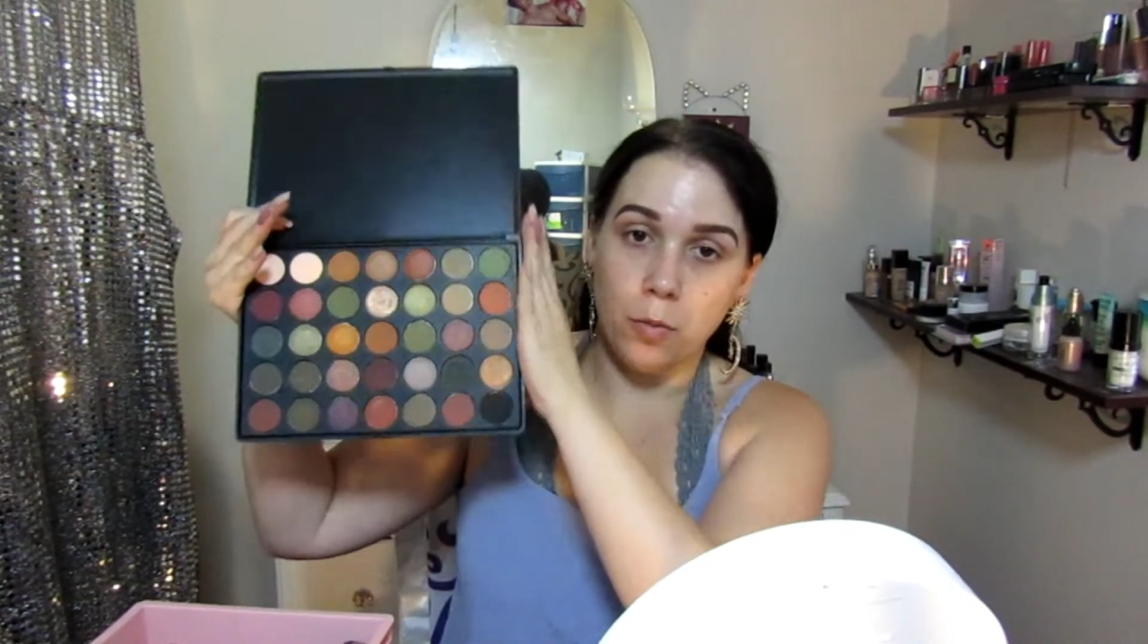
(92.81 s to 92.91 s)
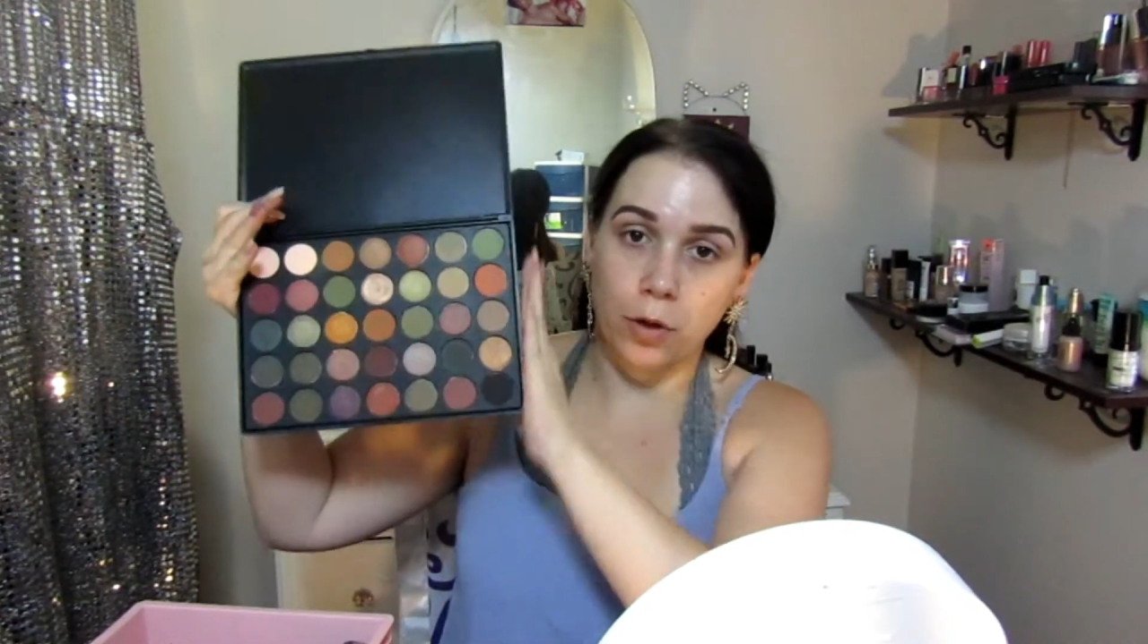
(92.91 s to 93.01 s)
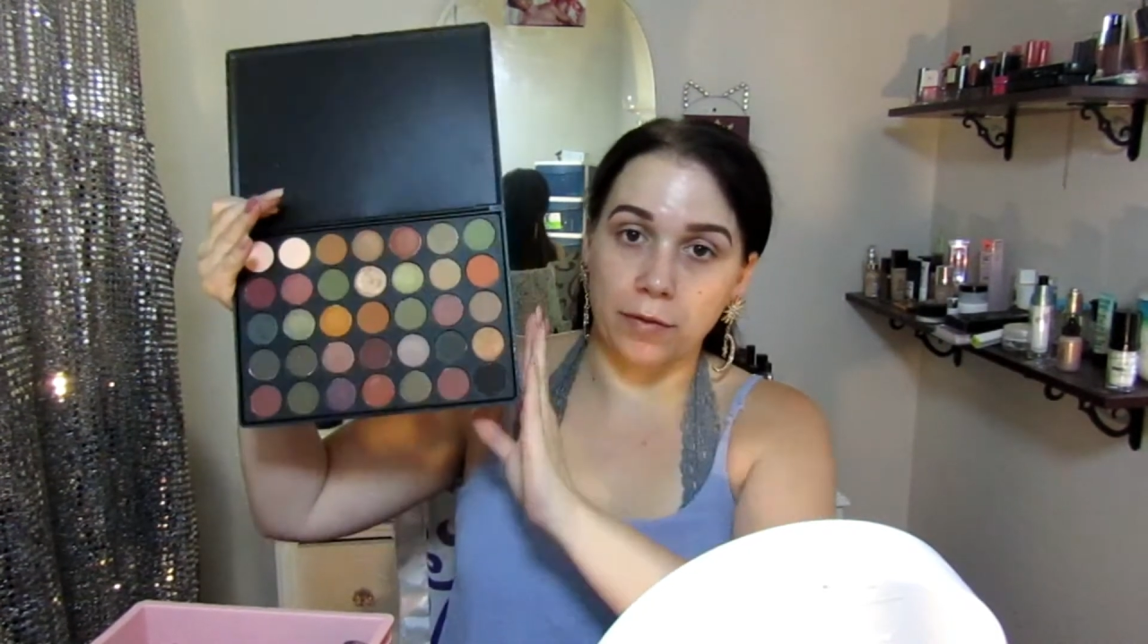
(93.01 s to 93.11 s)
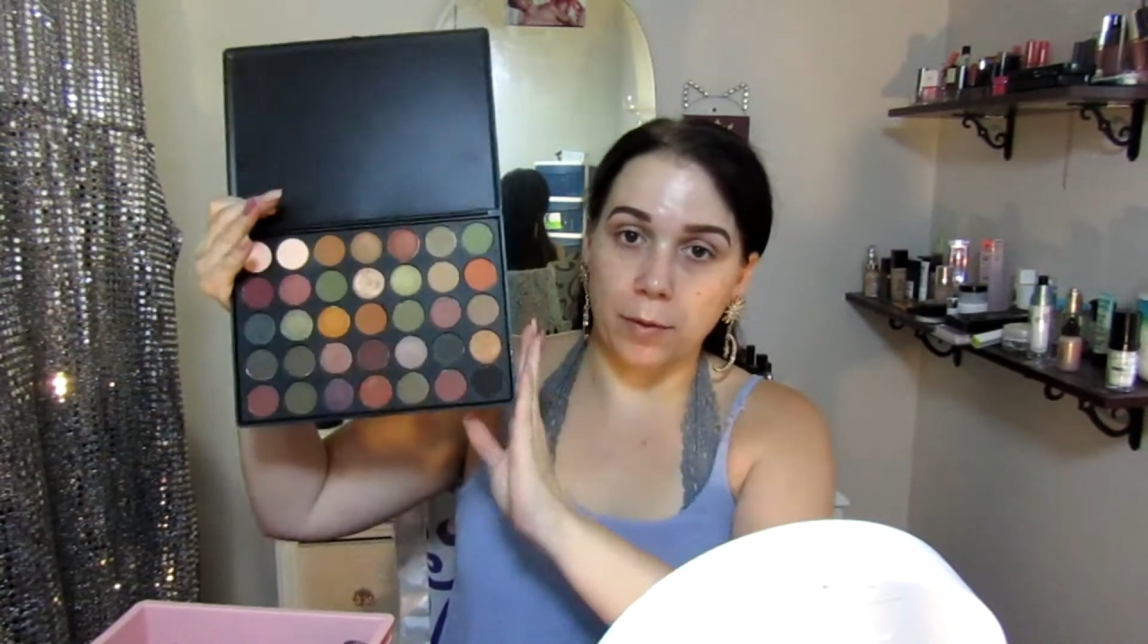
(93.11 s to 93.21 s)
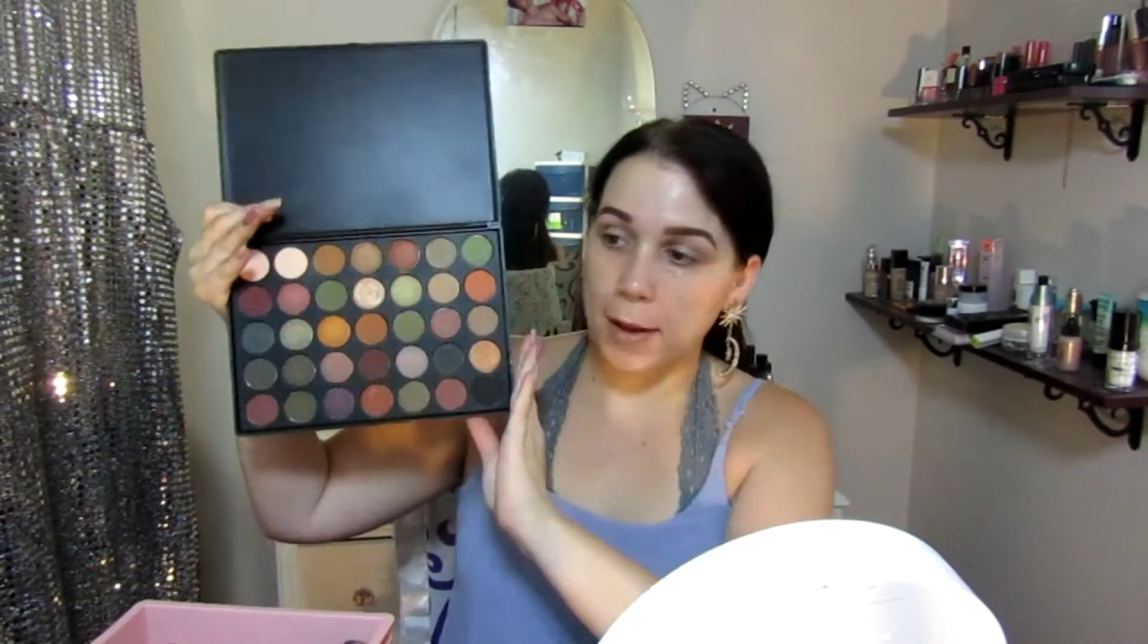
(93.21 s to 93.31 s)

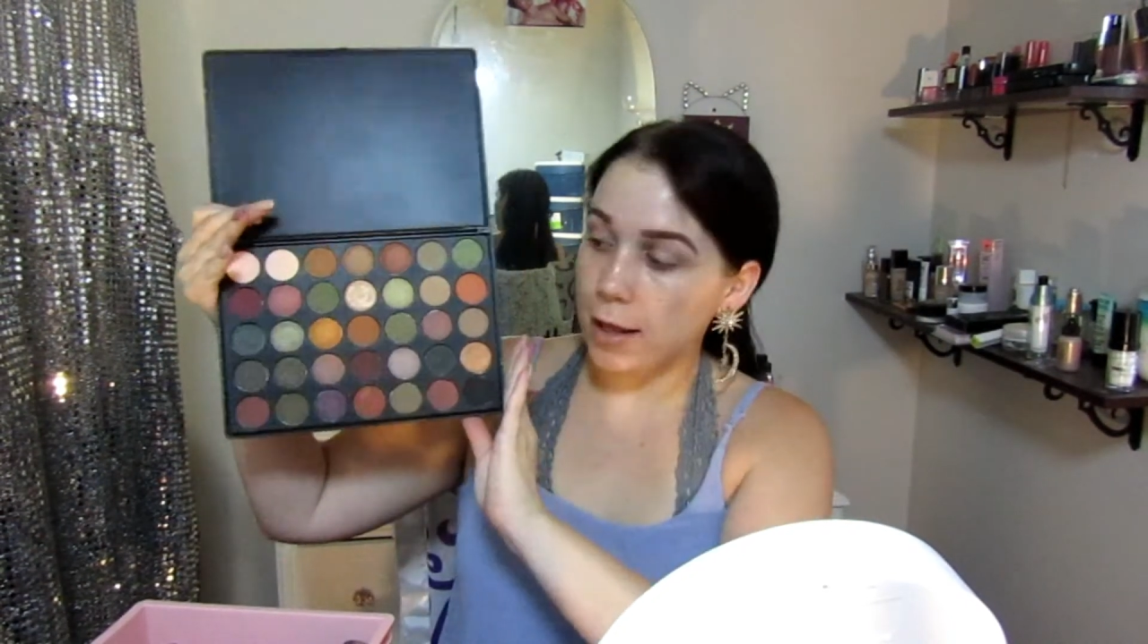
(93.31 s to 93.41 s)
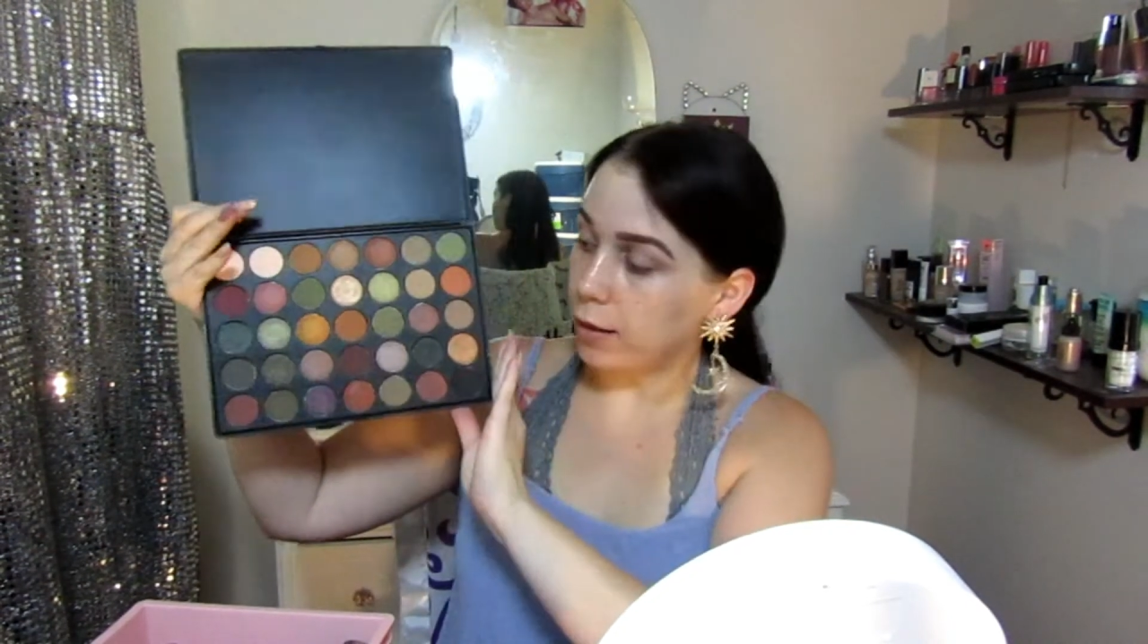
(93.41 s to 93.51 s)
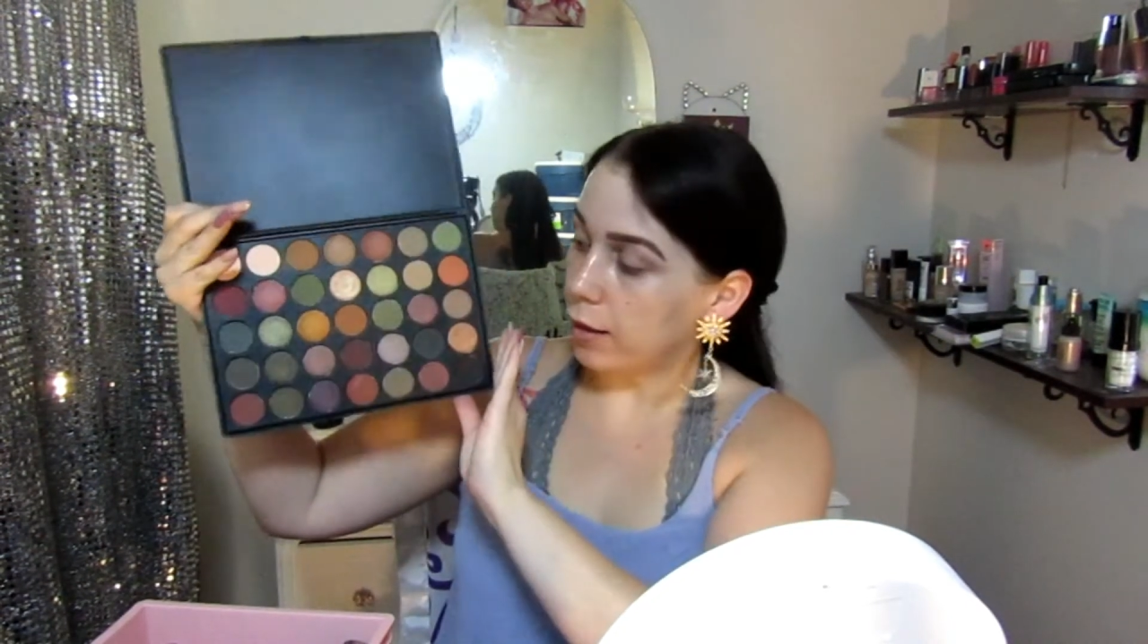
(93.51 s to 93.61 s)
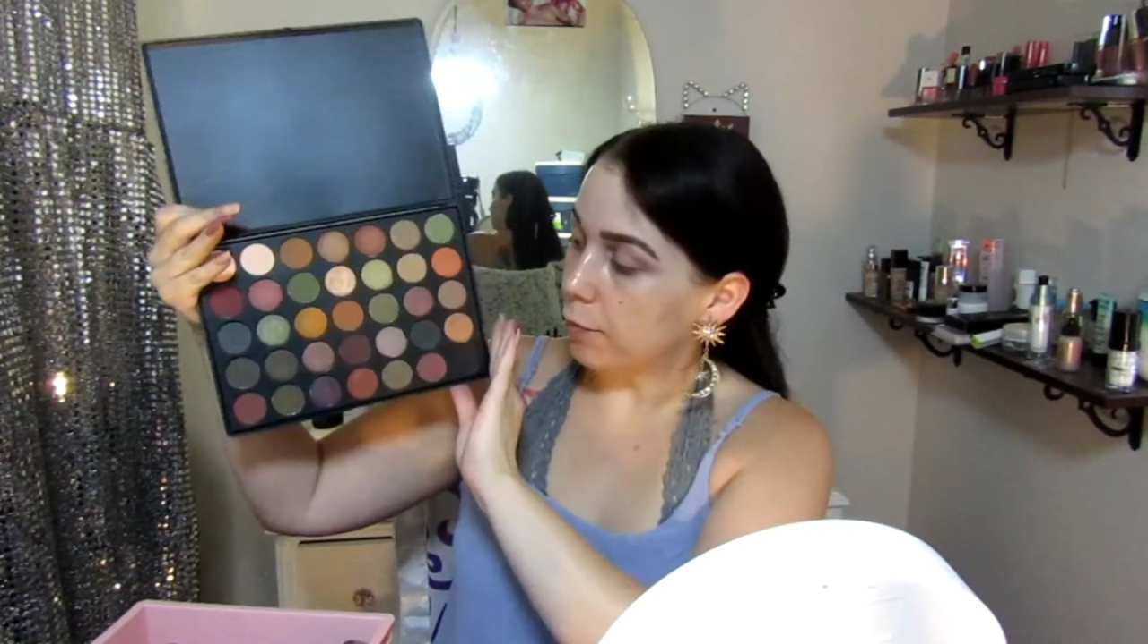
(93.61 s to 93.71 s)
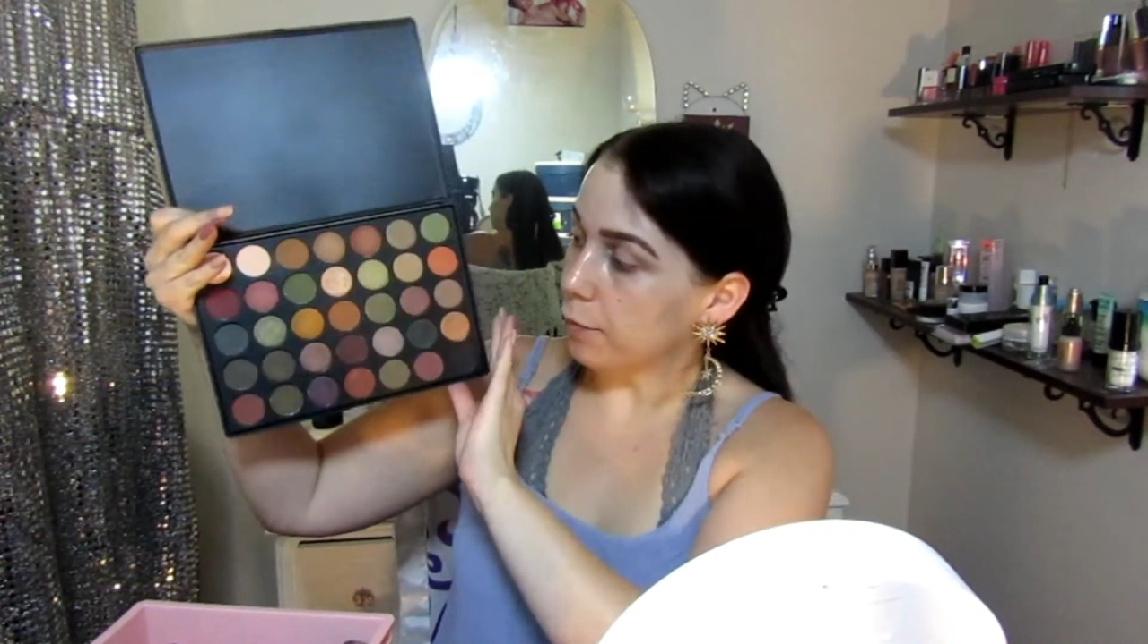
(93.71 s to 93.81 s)
Morphe
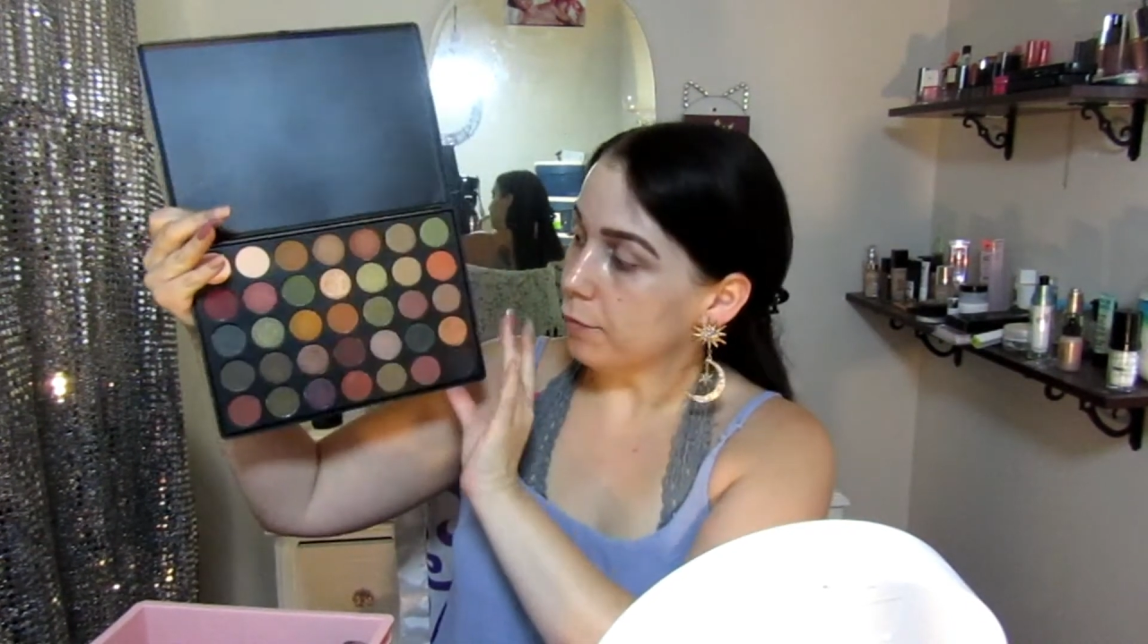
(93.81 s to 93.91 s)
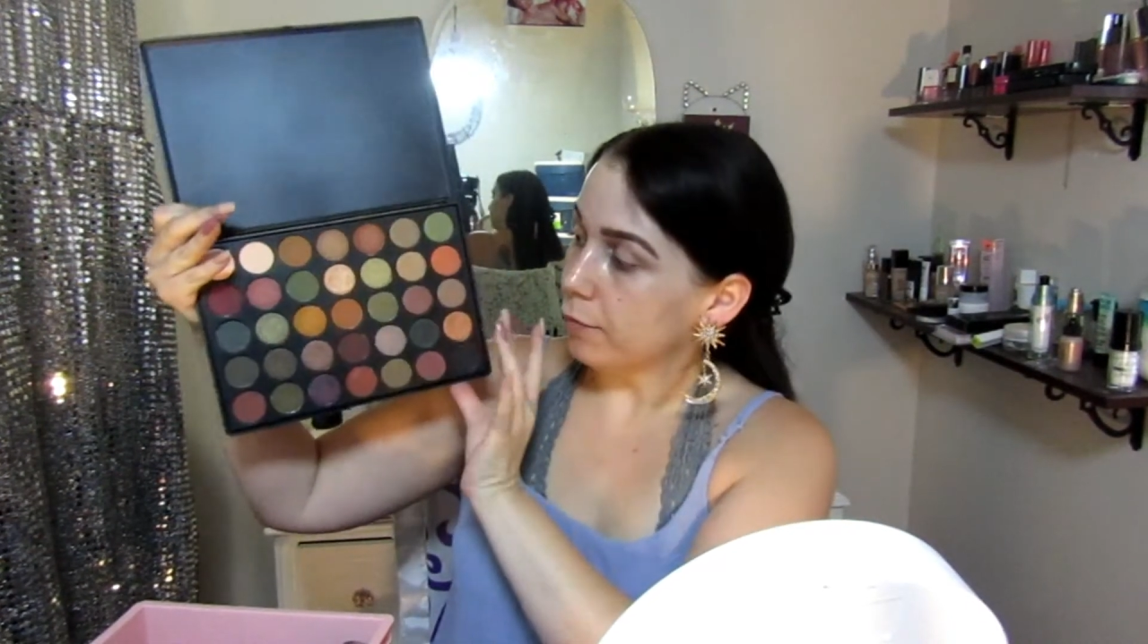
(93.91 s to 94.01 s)
palette.